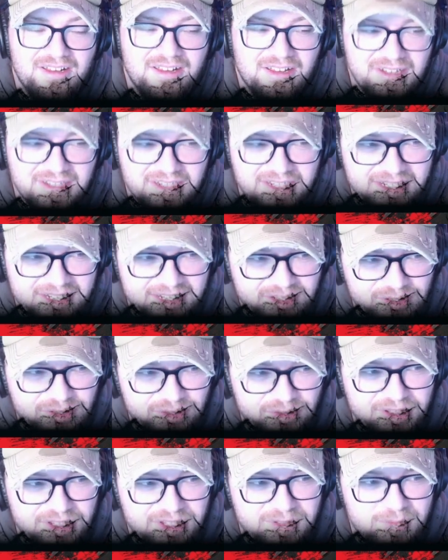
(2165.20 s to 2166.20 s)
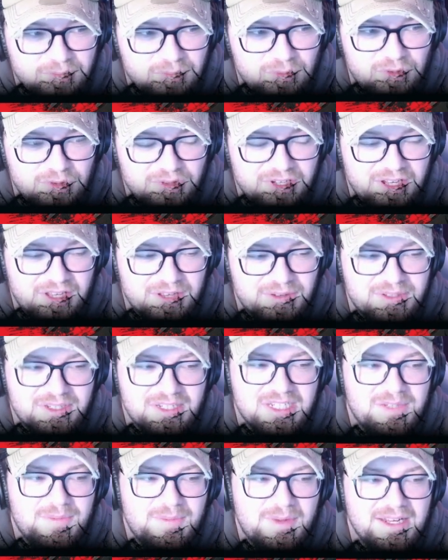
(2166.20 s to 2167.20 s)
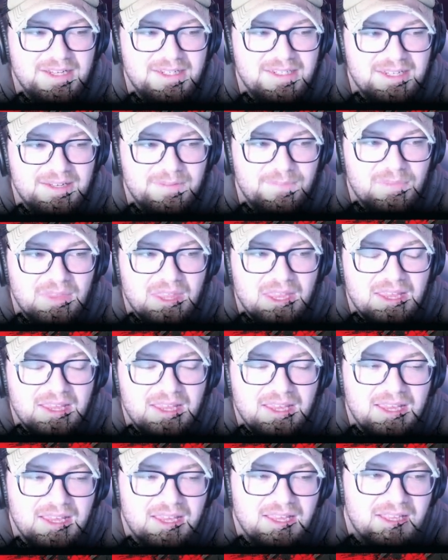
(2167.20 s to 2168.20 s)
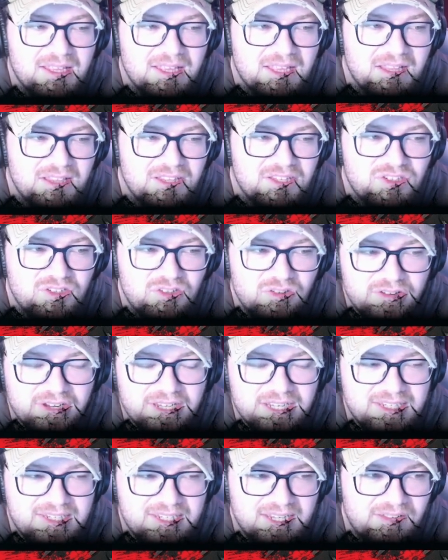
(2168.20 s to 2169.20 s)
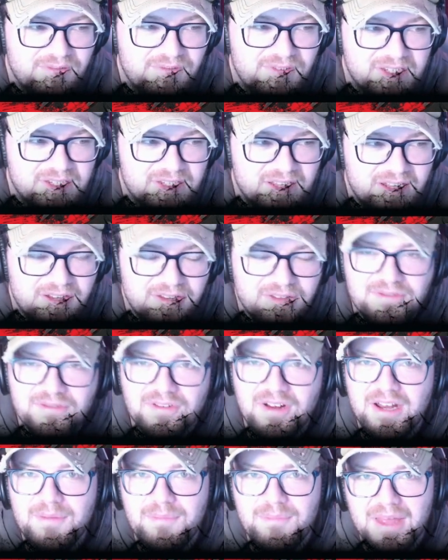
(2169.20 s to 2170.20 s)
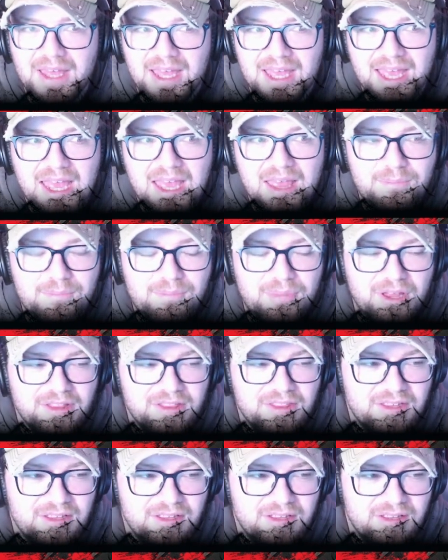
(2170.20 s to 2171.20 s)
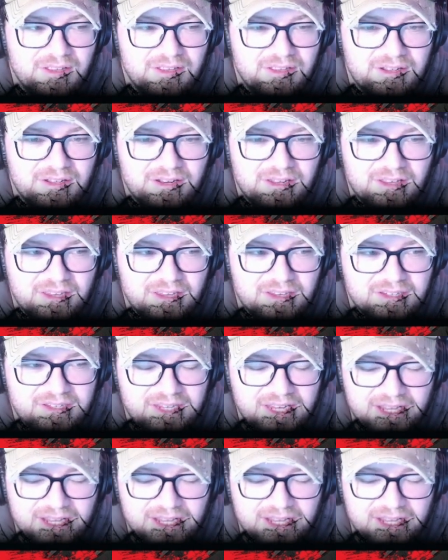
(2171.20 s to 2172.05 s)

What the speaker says: I did enjoy this more than I was expecting. The story itself is kind of threadbare, but the, like I say,